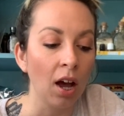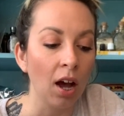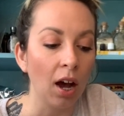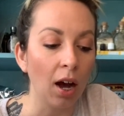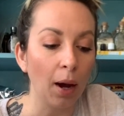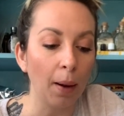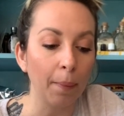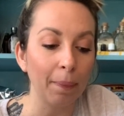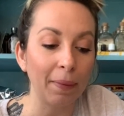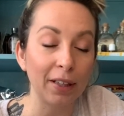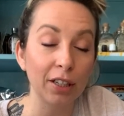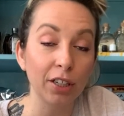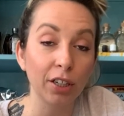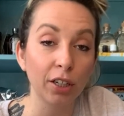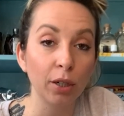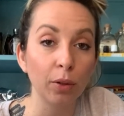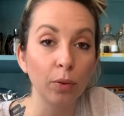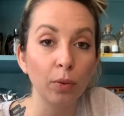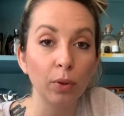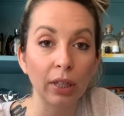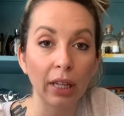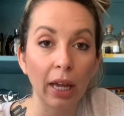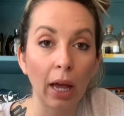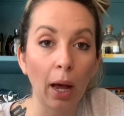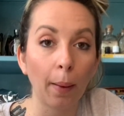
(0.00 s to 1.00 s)
That's going to
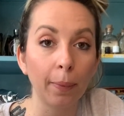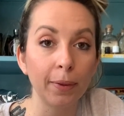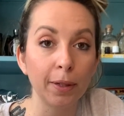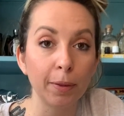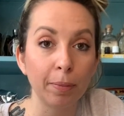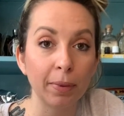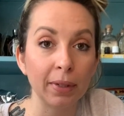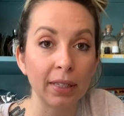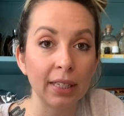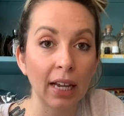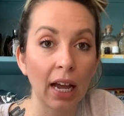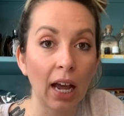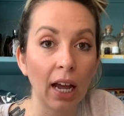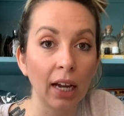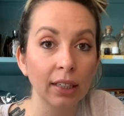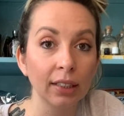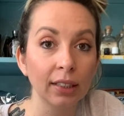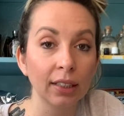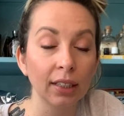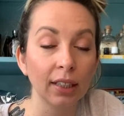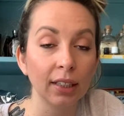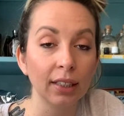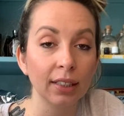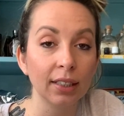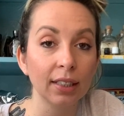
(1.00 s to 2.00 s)
really help to
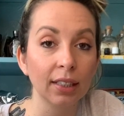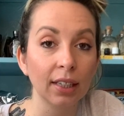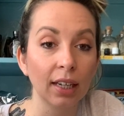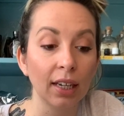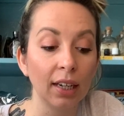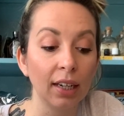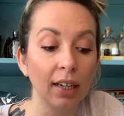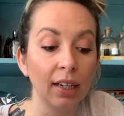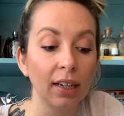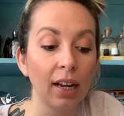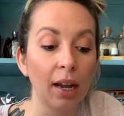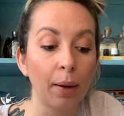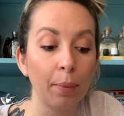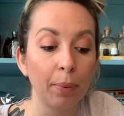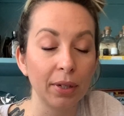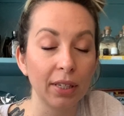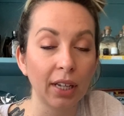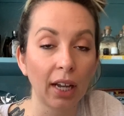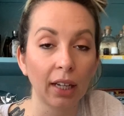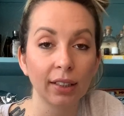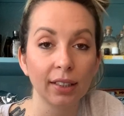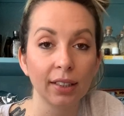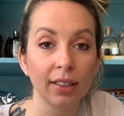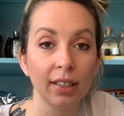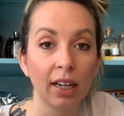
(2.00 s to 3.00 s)
protect the skin and
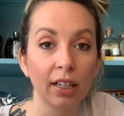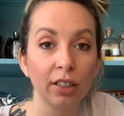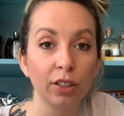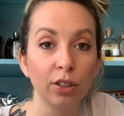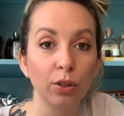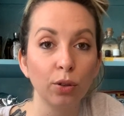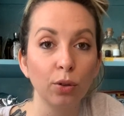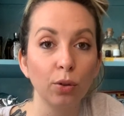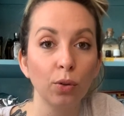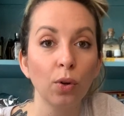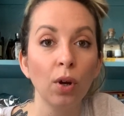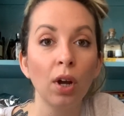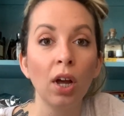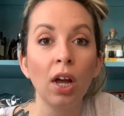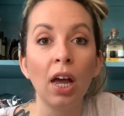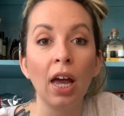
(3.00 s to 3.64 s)
protect the tattoo.